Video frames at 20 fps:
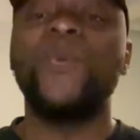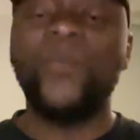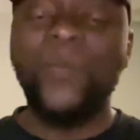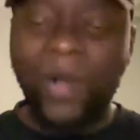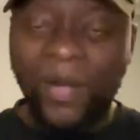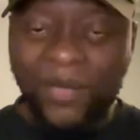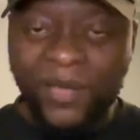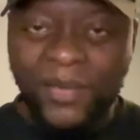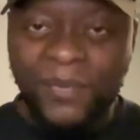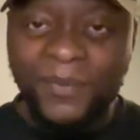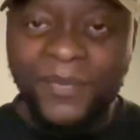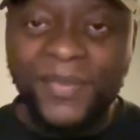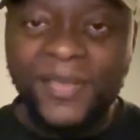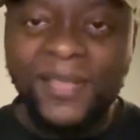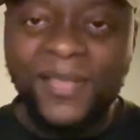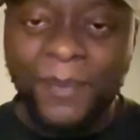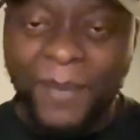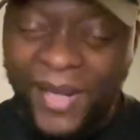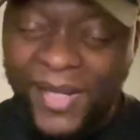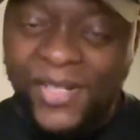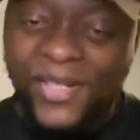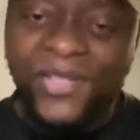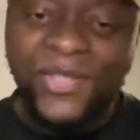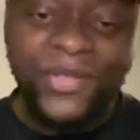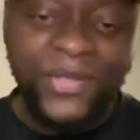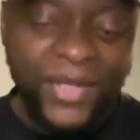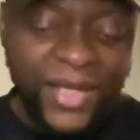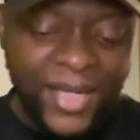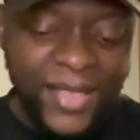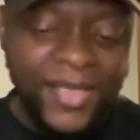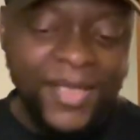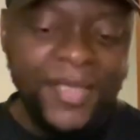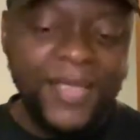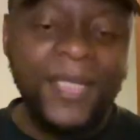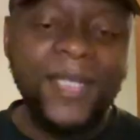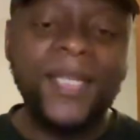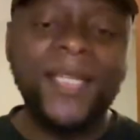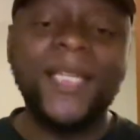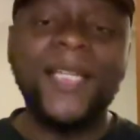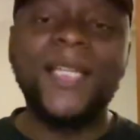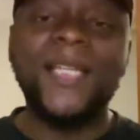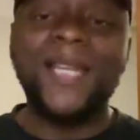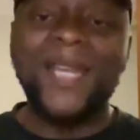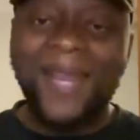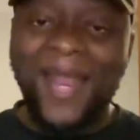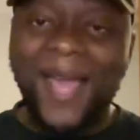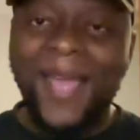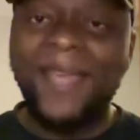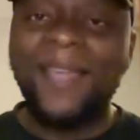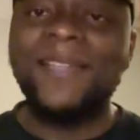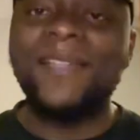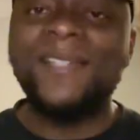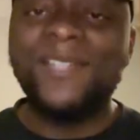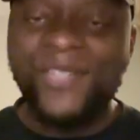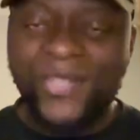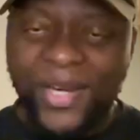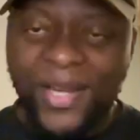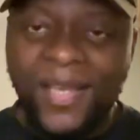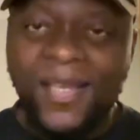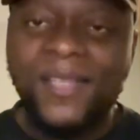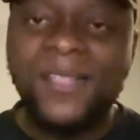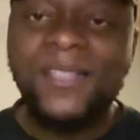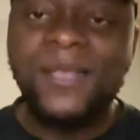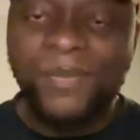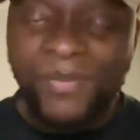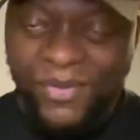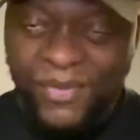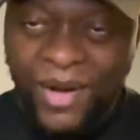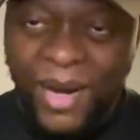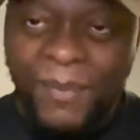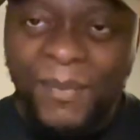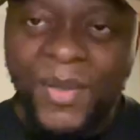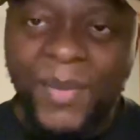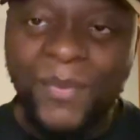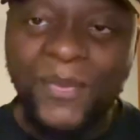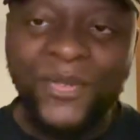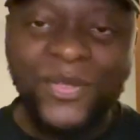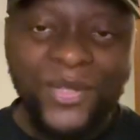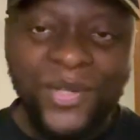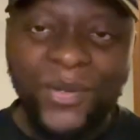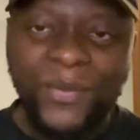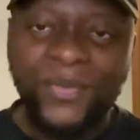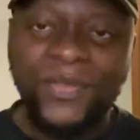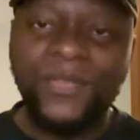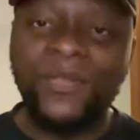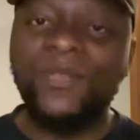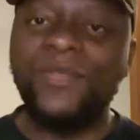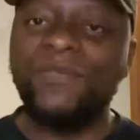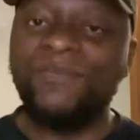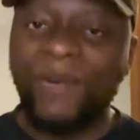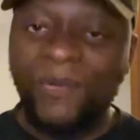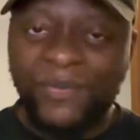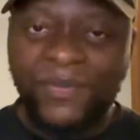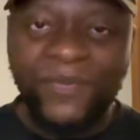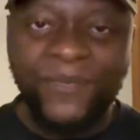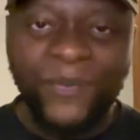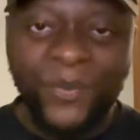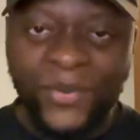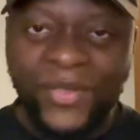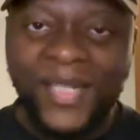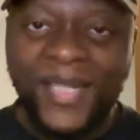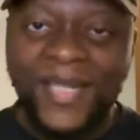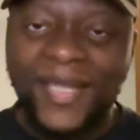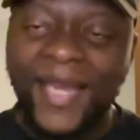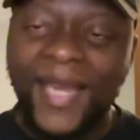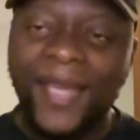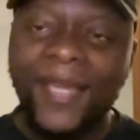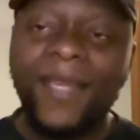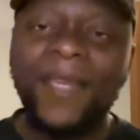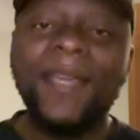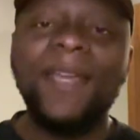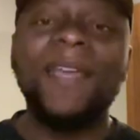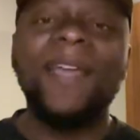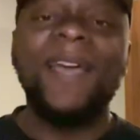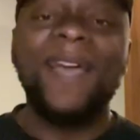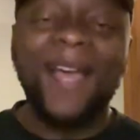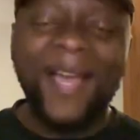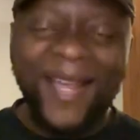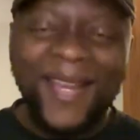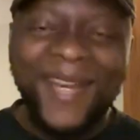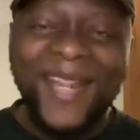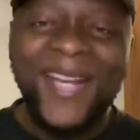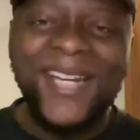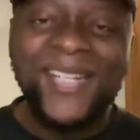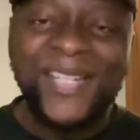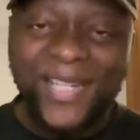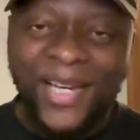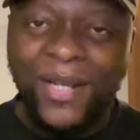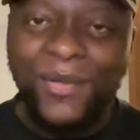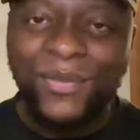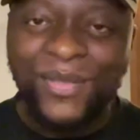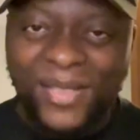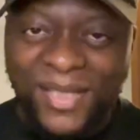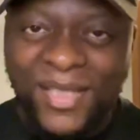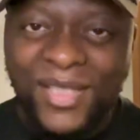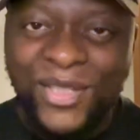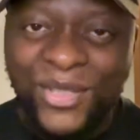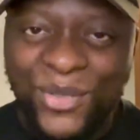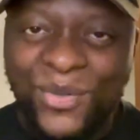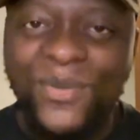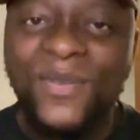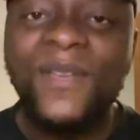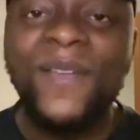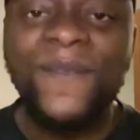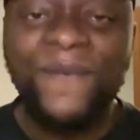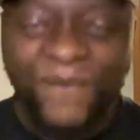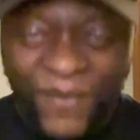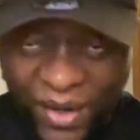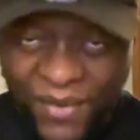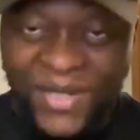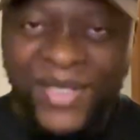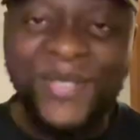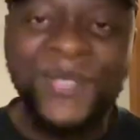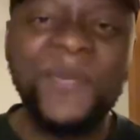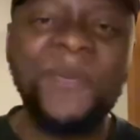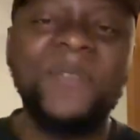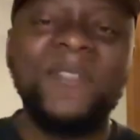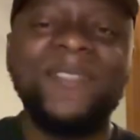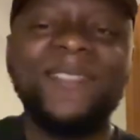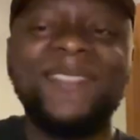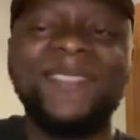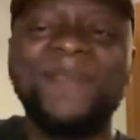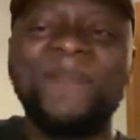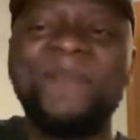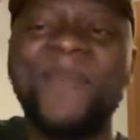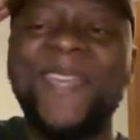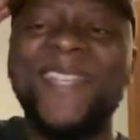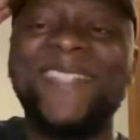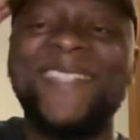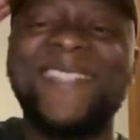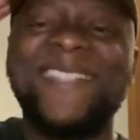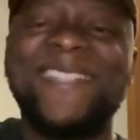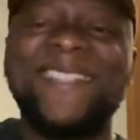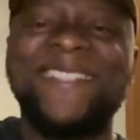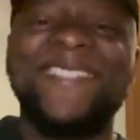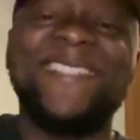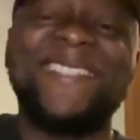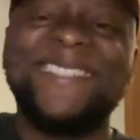welcome to Manchester United. Like, share, subscribe, people. You know what to do. Is road to 14K. And I shall see you very soon. Peace.